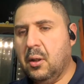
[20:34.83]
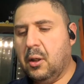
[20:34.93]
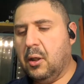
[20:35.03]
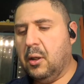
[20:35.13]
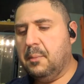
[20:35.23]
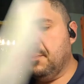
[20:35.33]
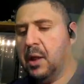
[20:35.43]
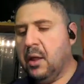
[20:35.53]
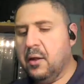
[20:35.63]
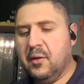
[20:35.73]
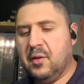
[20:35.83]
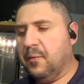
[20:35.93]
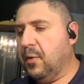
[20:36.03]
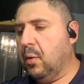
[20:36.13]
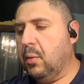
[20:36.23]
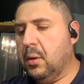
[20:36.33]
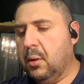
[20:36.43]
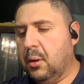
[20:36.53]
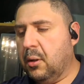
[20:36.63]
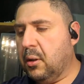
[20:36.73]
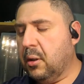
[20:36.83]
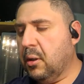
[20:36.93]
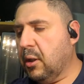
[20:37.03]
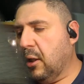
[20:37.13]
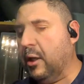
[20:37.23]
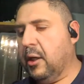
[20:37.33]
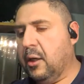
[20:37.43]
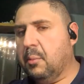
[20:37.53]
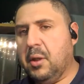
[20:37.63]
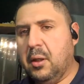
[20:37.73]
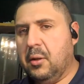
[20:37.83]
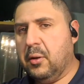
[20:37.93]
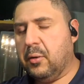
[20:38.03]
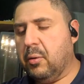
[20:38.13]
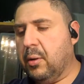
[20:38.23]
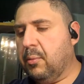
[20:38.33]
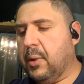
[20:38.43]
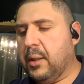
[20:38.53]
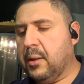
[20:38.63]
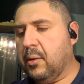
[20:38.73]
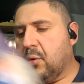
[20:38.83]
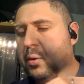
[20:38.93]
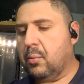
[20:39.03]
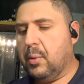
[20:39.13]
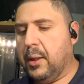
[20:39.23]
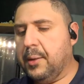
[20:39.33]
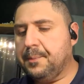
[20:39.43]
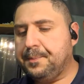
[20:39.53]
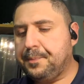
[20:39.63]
Because if you look, and I'm gonna look through it right now too, right?